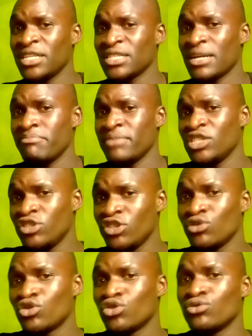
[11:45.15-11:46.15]
it can be
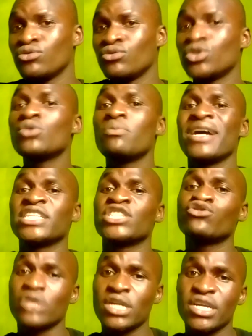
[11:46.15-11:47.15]
due to too much
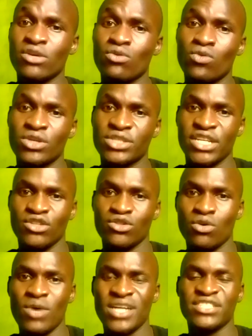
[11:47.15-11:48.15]
drinking water.
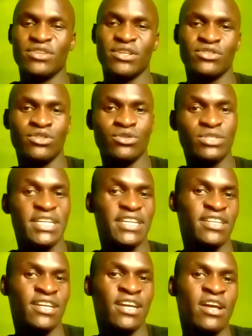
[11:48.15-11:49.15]
Once you
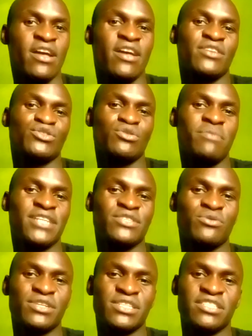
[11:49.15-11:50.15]
take too
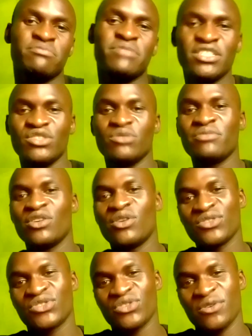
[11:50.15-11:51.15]
much water, it means you be
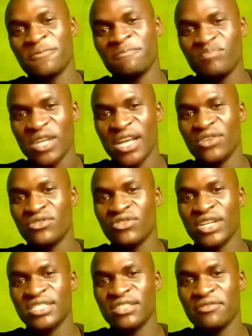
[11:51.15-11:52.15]
also
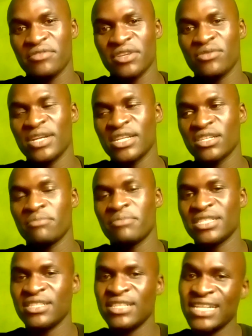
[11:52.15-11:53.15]
urinating frequently.
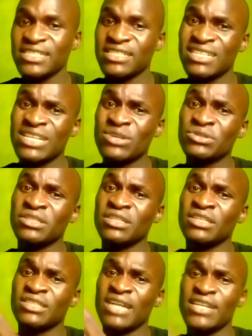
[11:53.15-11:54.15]
But that's not.
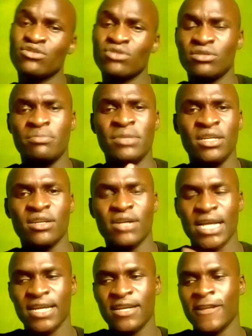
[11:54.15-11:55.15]
It has not to be
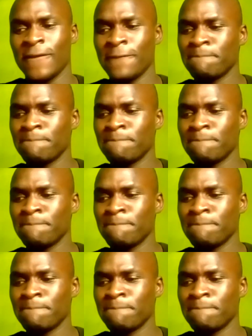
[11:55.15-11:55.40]
like